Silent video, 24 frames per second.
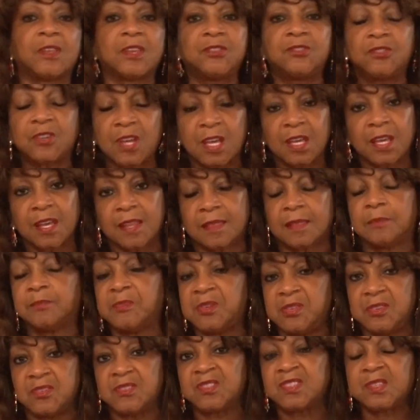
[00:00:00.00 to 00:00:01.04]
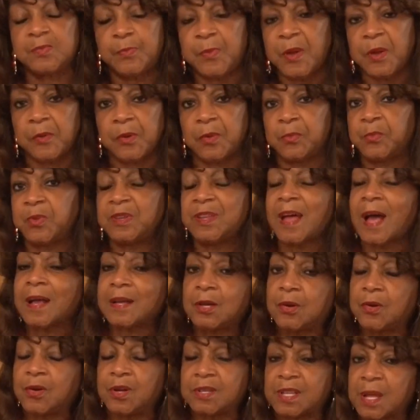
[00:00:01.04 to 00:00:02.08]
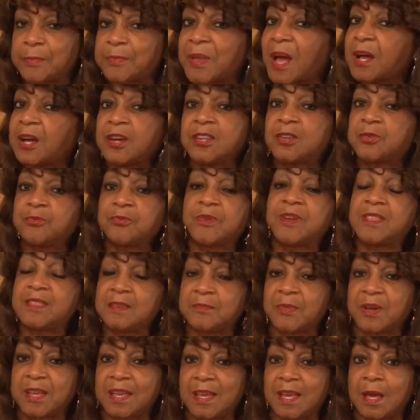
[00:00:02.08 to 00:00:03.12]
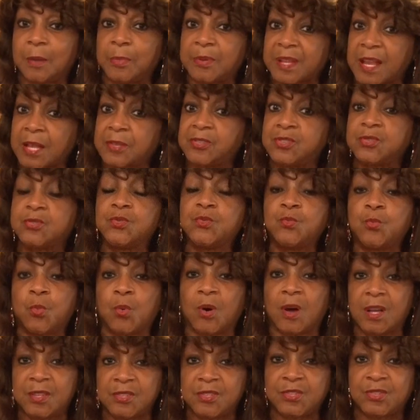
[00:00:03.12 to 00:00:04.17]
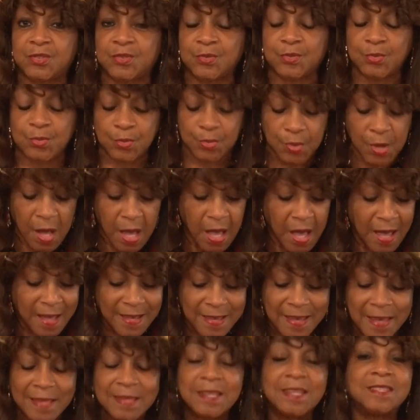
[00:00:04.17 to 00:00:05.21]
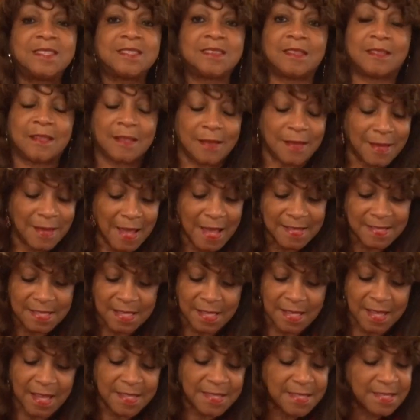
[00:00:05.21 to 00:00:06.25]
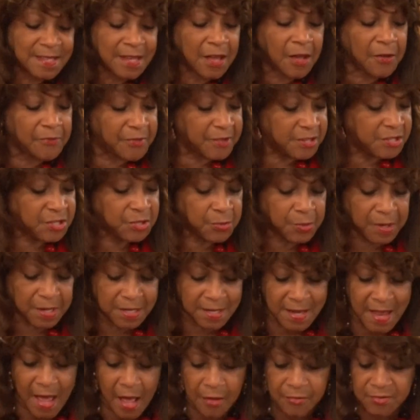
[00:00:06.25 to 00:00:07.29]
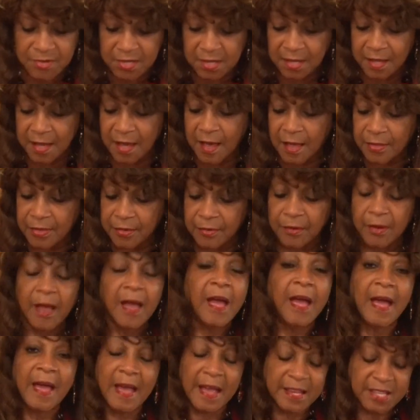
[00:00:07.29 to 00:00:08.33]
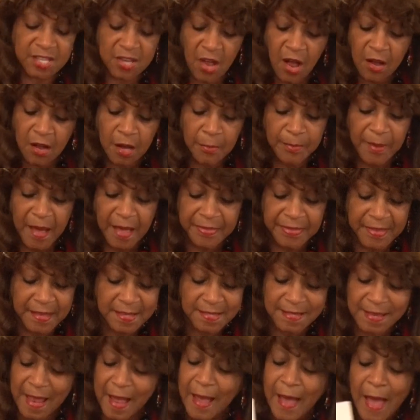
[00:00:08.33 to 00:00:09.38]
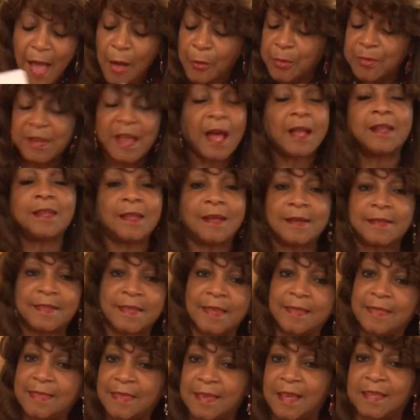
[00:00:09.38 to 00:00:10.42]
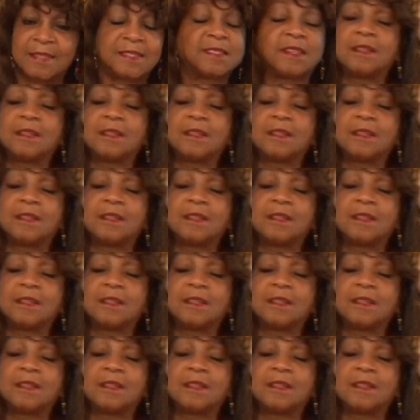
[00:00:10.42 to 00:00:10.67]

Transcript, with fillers: that you can get them in your spirit. We're not going, I'm not going to read them again, but I do want to get into the lesson. Let's delve into it now together and talk about this. Now, when I looked at this